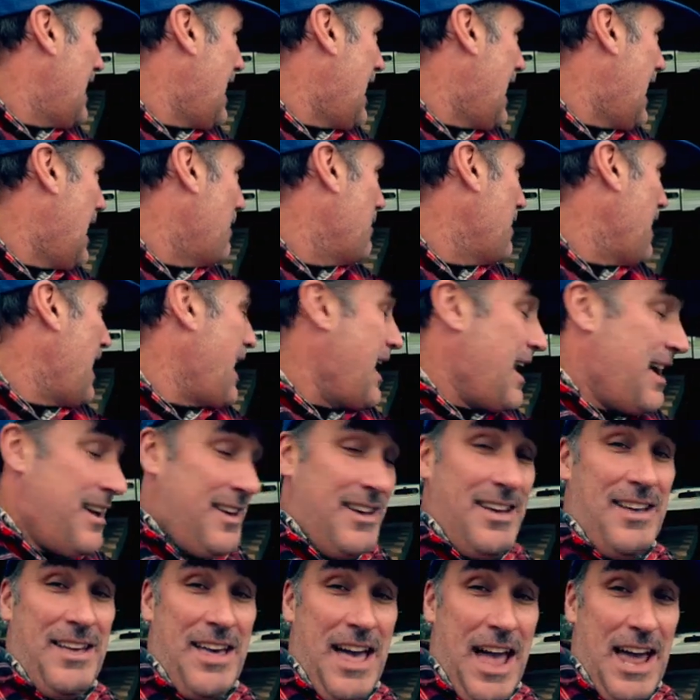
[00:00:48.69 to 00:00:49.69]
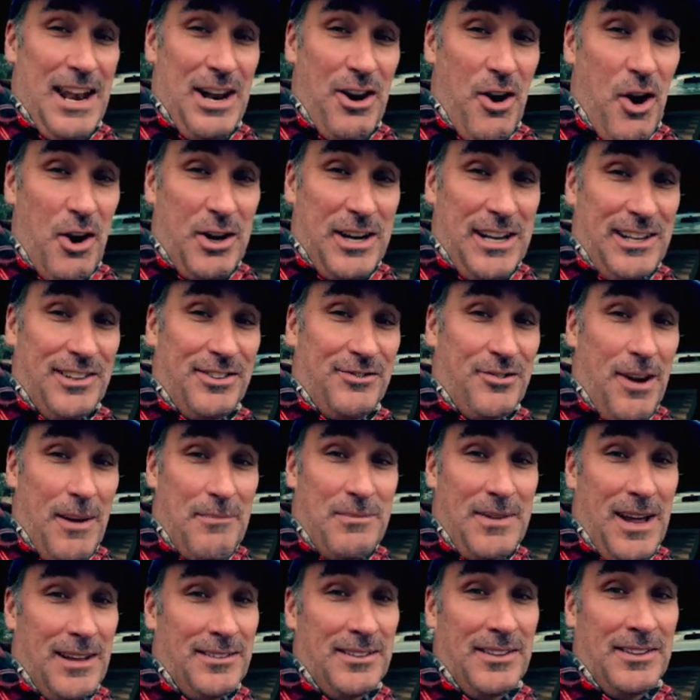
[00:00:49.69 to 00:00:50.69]
And an Aussie
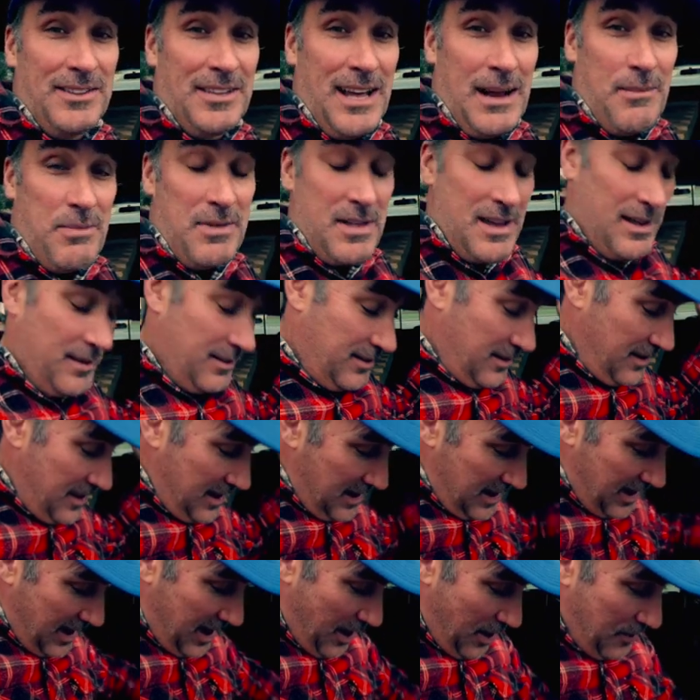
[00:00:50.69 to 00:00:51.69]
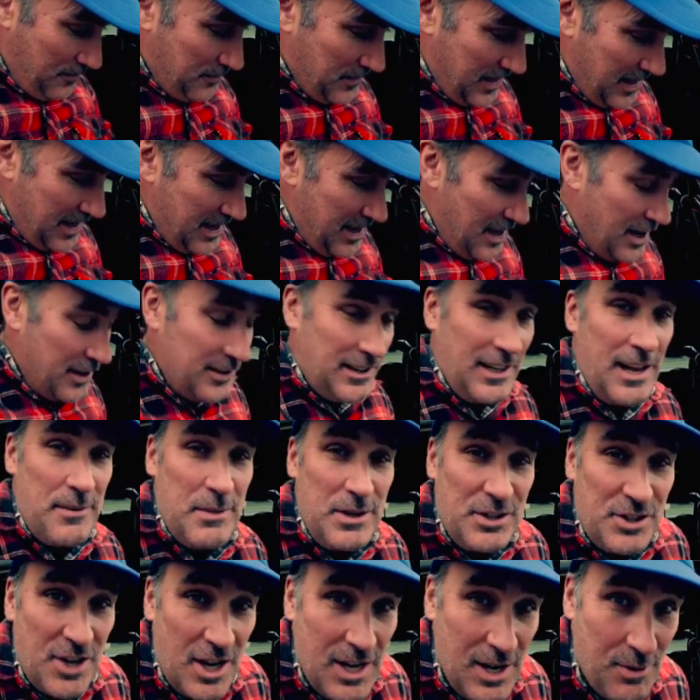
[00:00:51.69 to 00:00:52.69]
strap does the same thing, so there you go. So let
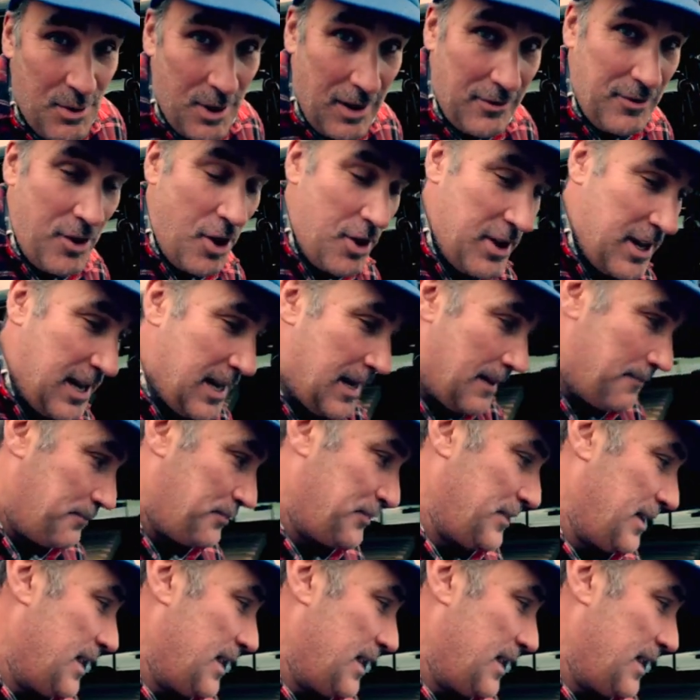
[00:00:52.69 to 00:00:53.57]
me show you what I've got here.